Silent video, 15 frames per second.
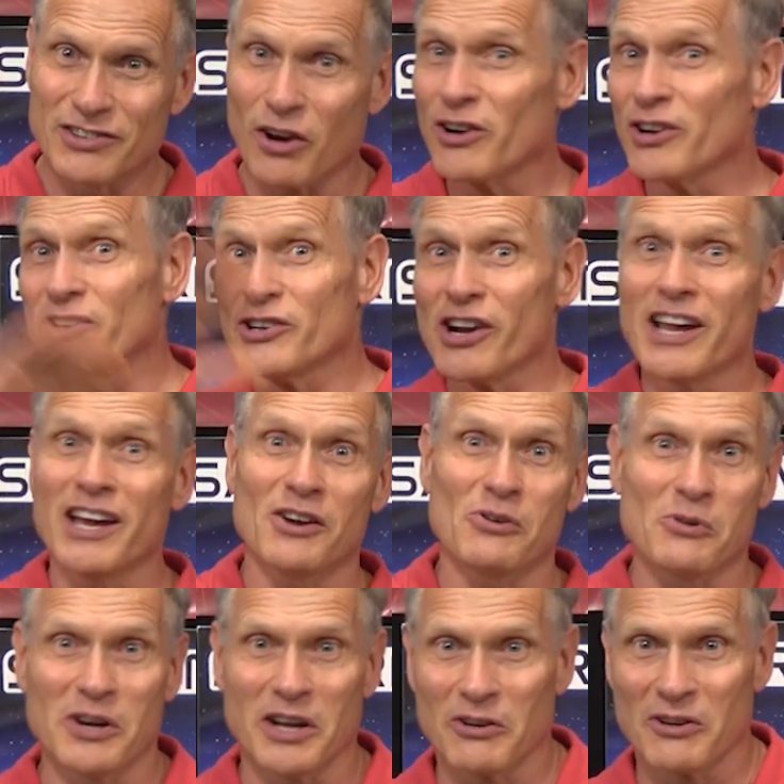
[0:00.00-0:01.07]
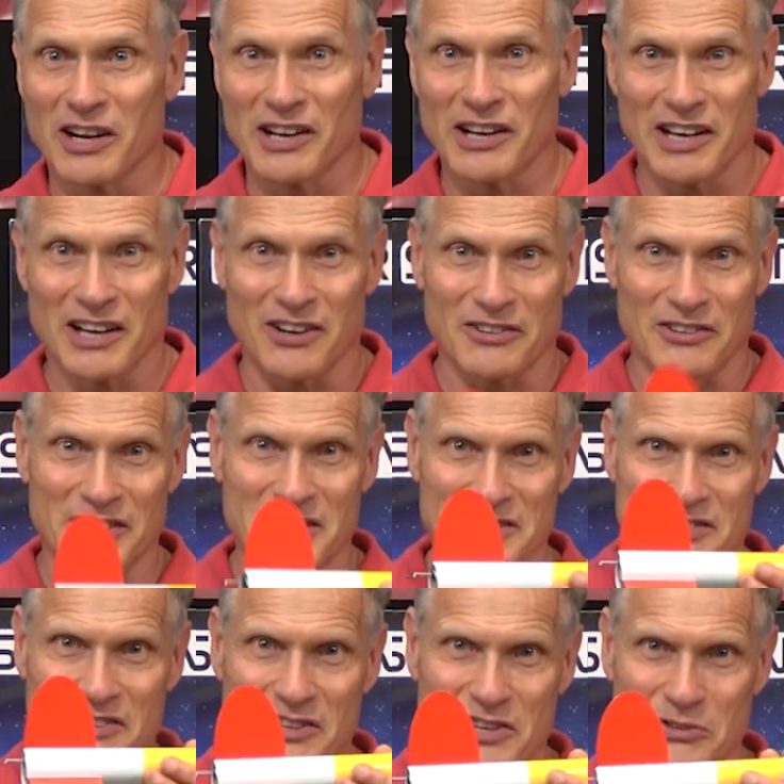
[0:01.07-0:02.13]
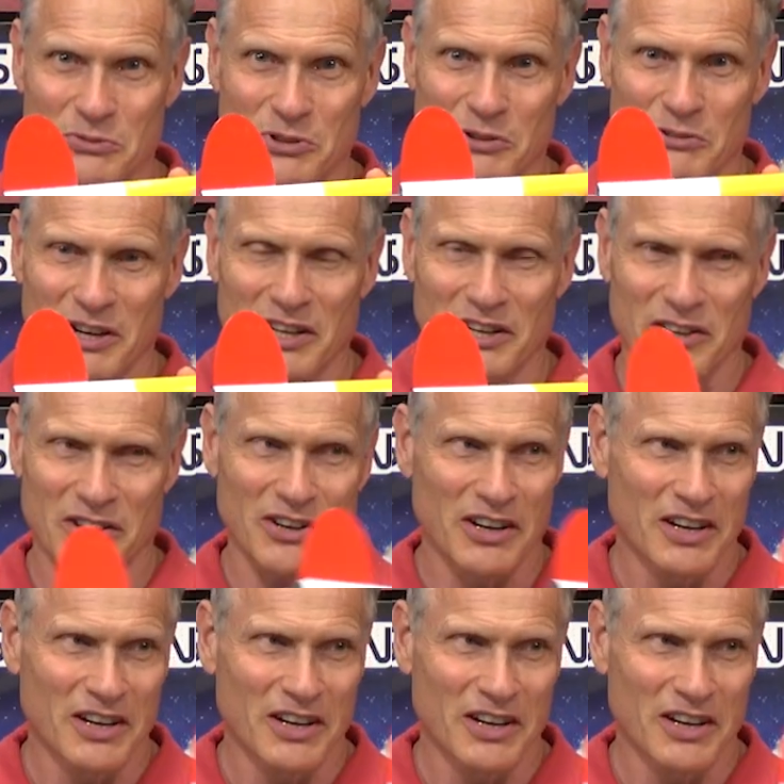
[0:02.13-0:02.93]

turn your head away right now. And it's this one right here.